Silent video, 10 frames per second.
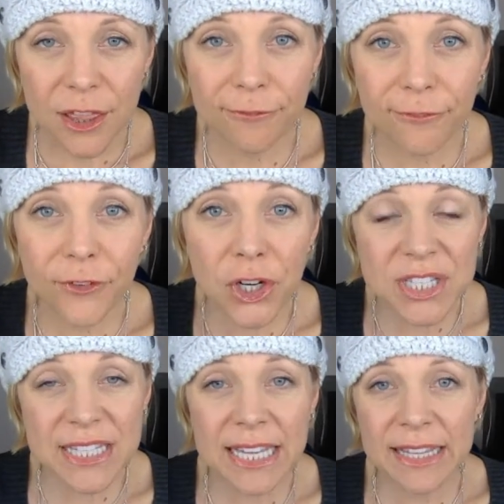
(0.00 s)
The
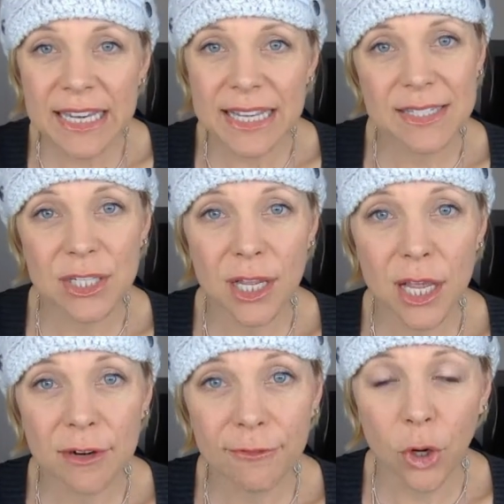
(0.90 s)
first thing that needs to
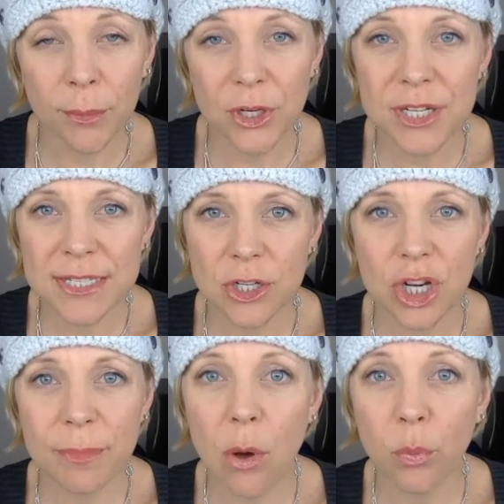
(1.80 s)
inform your
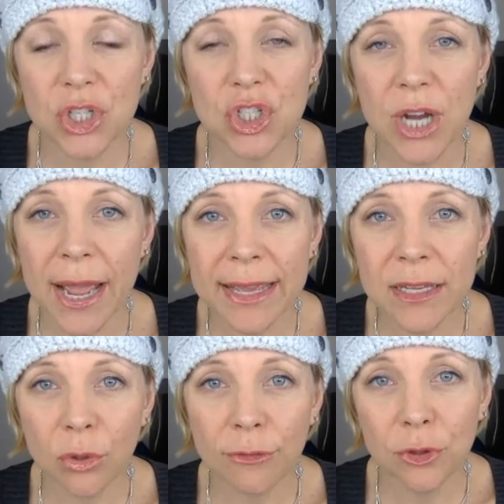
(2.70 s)
decision about which
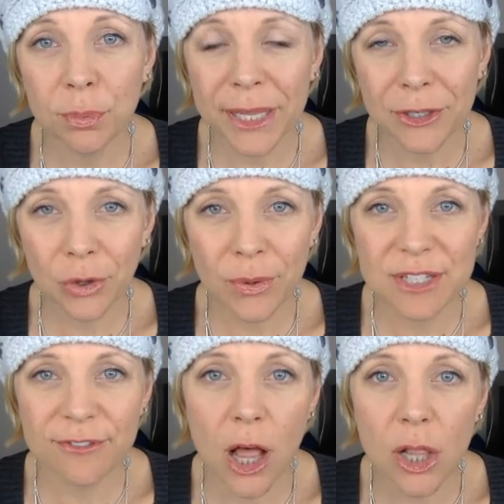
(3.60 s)
diet or food plan you're
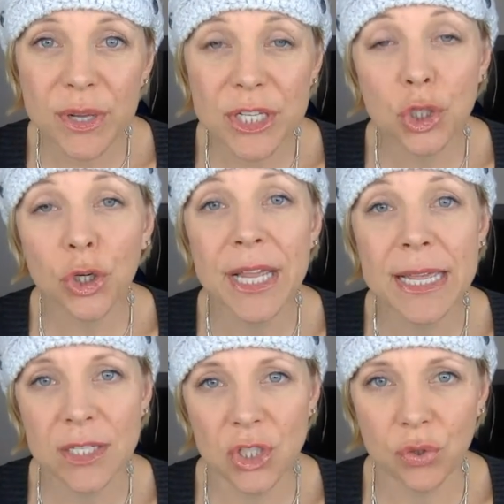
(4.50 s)
going to follow is your
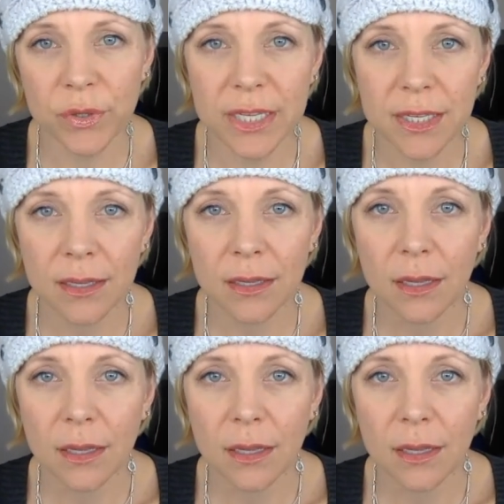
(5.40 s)
history.